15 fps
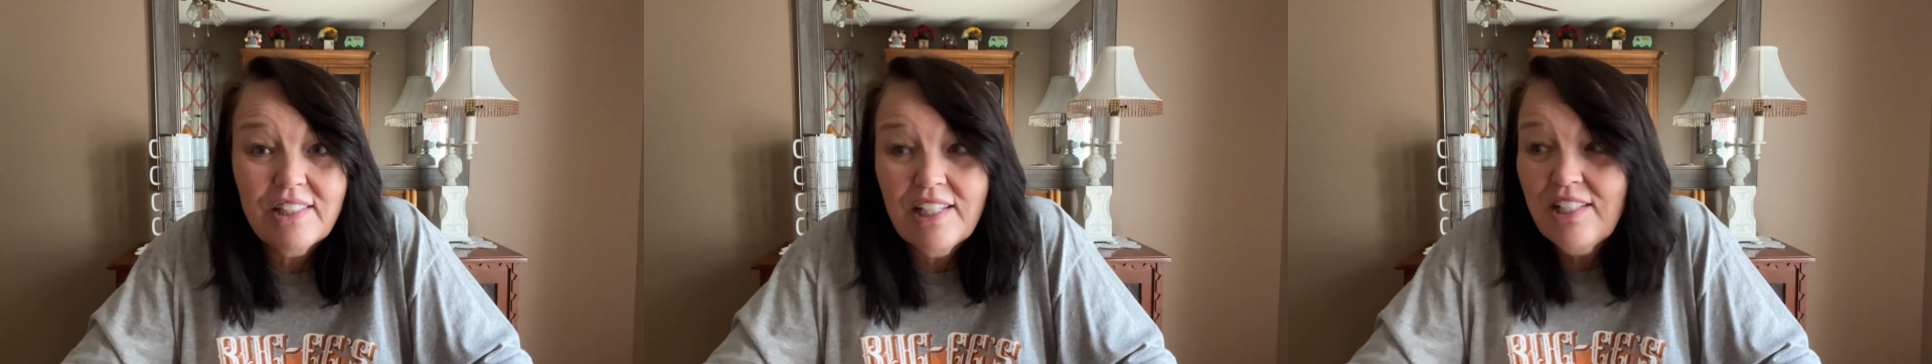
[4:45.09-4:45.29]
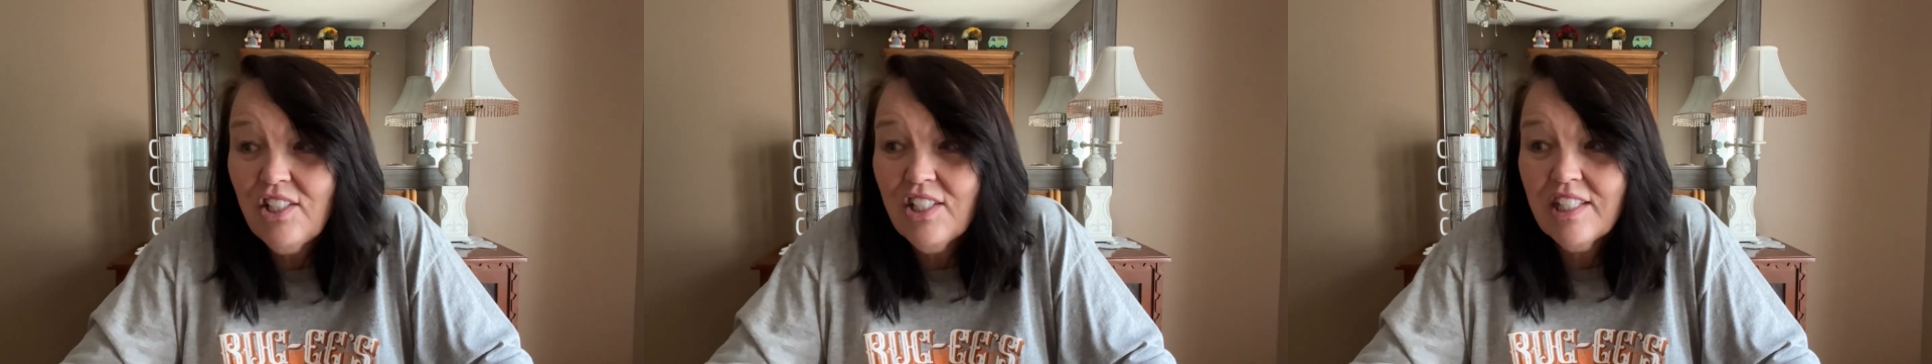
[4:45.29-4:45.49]

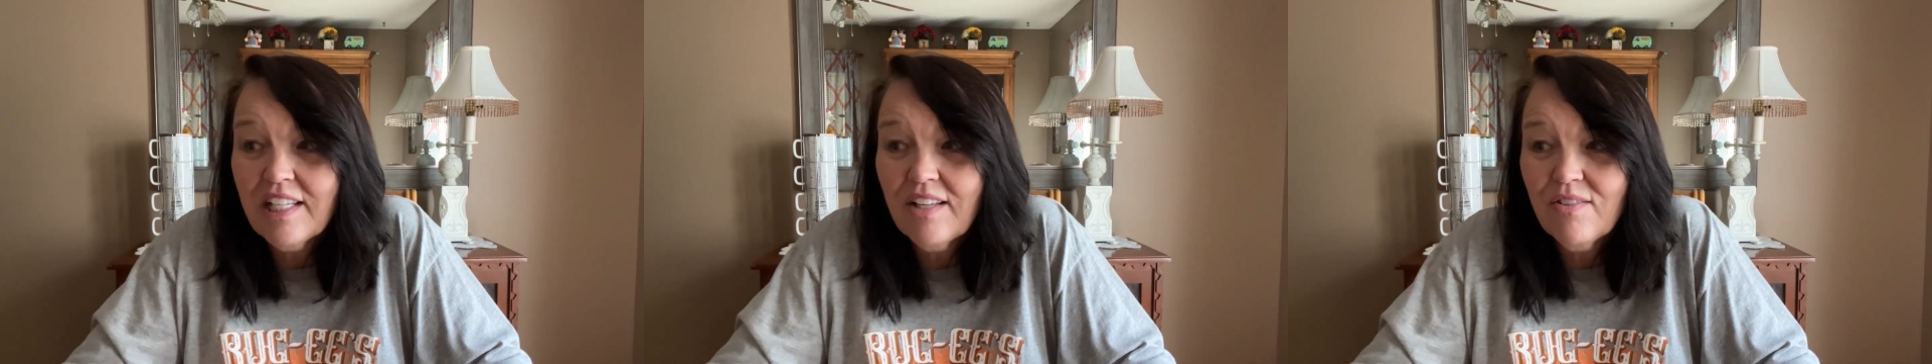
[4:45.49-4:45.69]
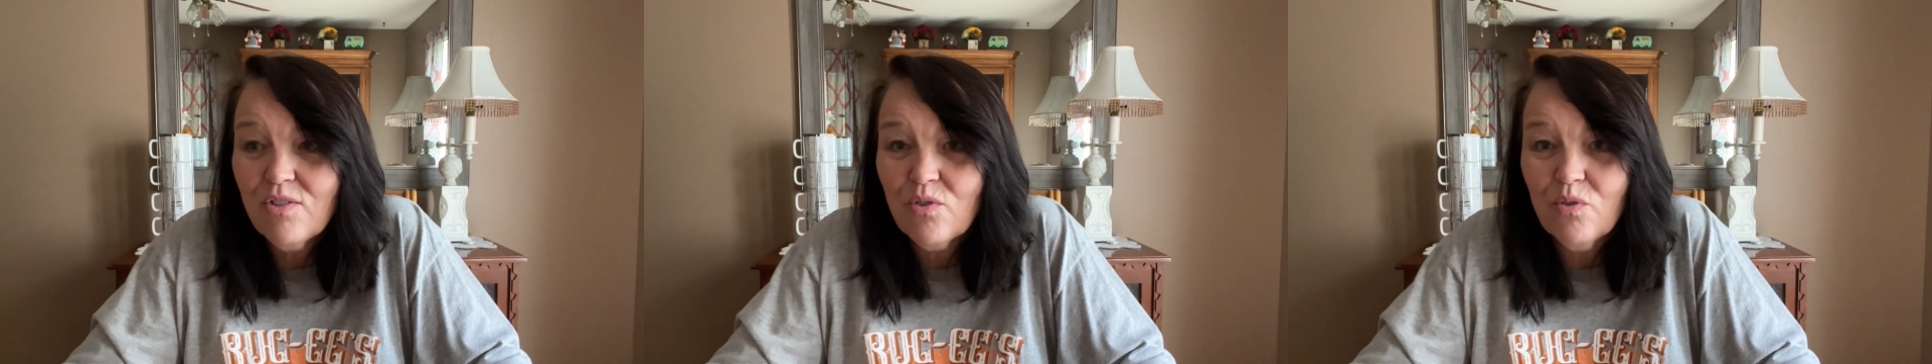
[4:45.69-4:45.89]
That just
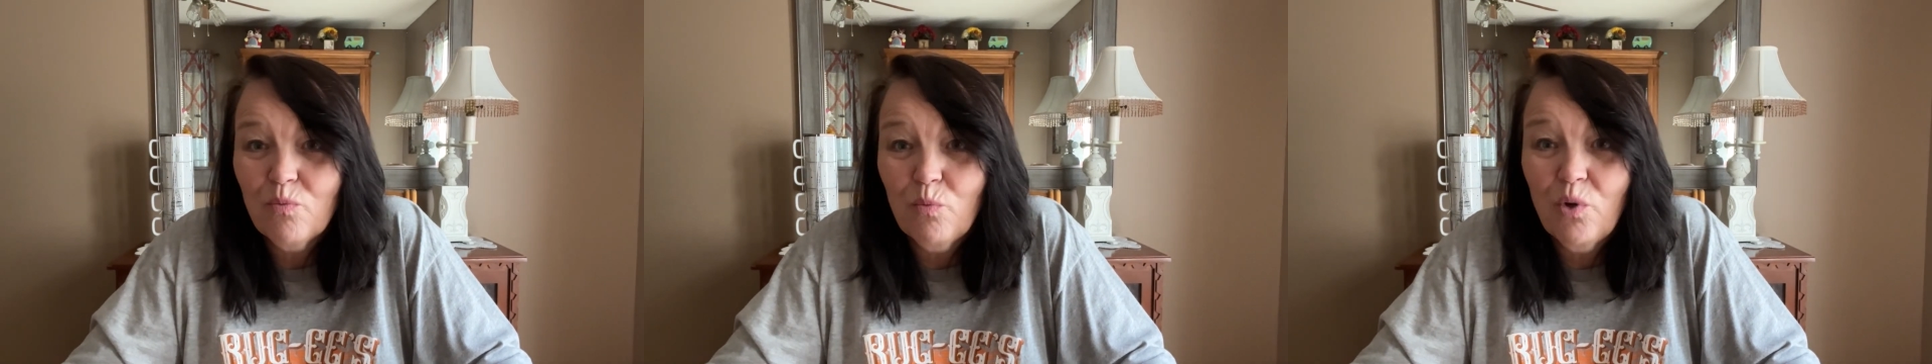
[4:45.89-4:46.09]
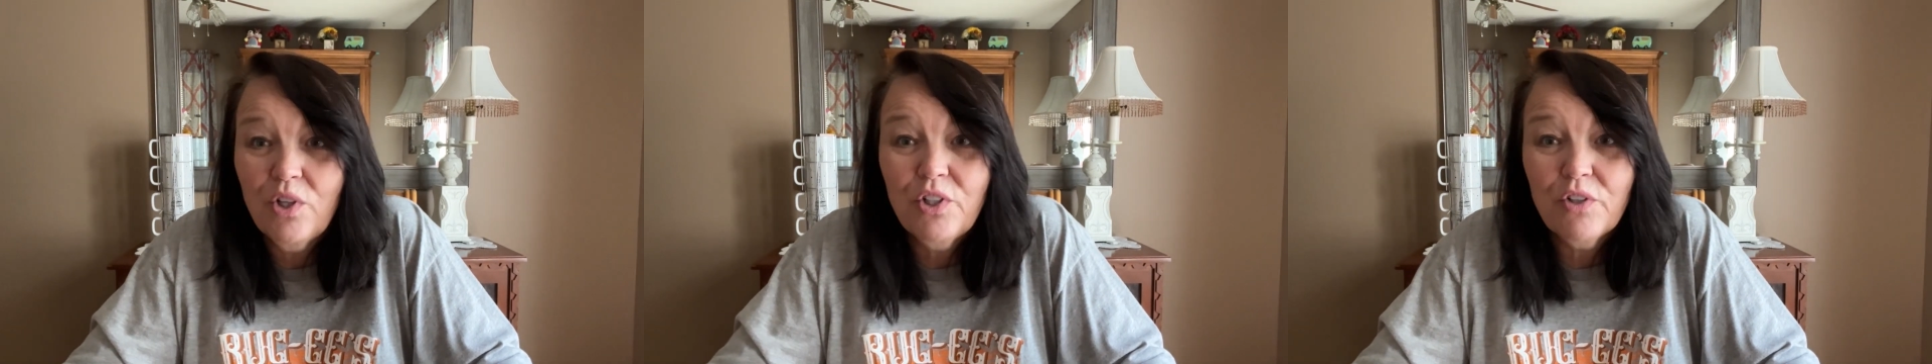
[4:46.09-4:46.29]
sounds
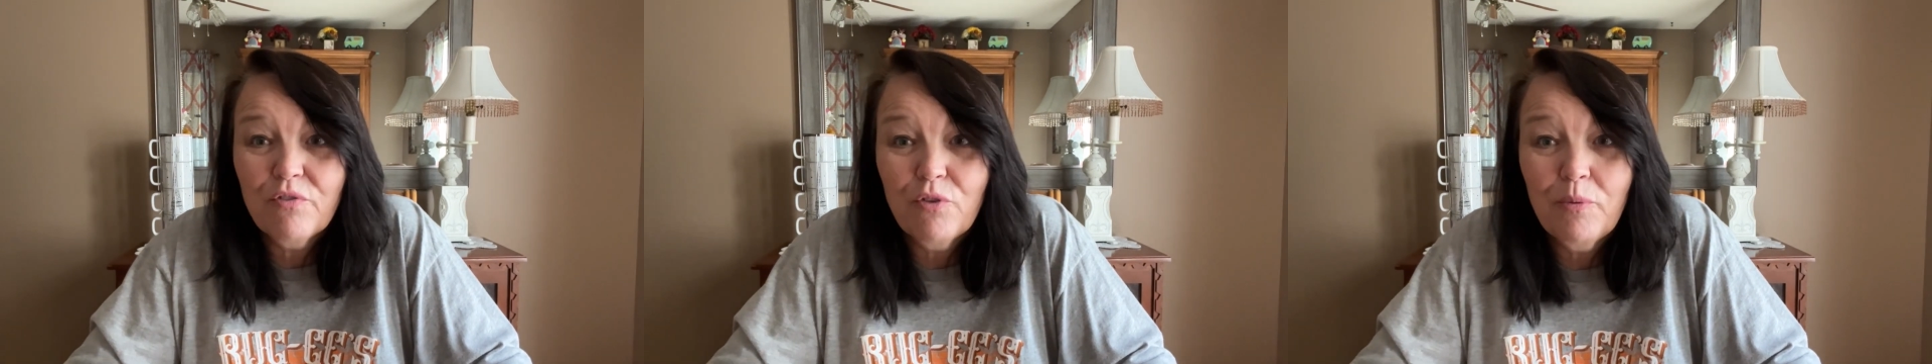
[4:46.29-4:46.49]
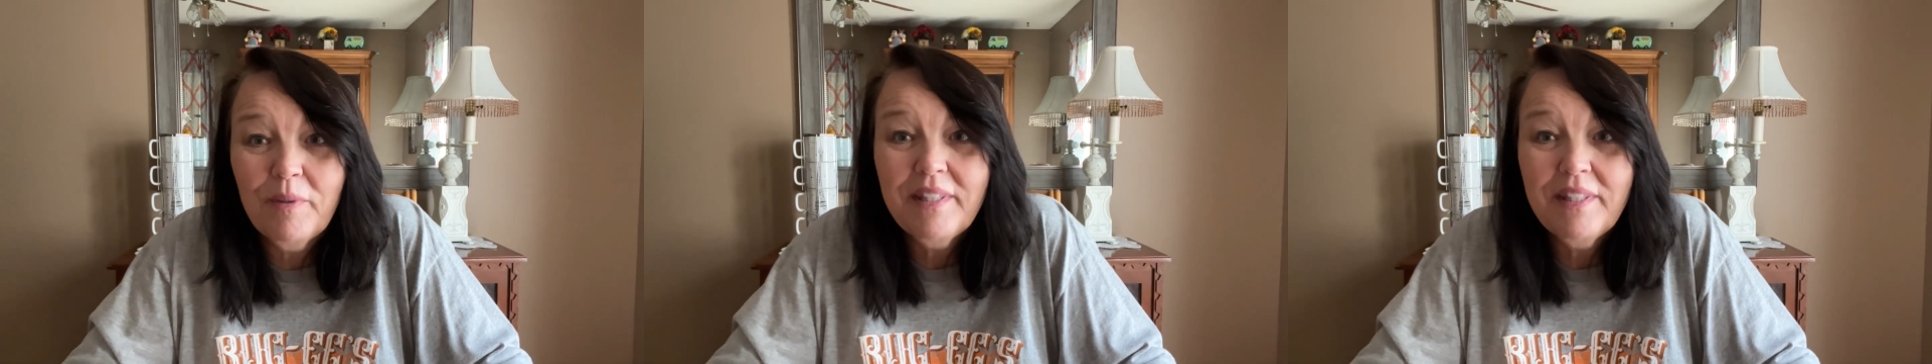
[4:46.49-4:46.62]
wonderful.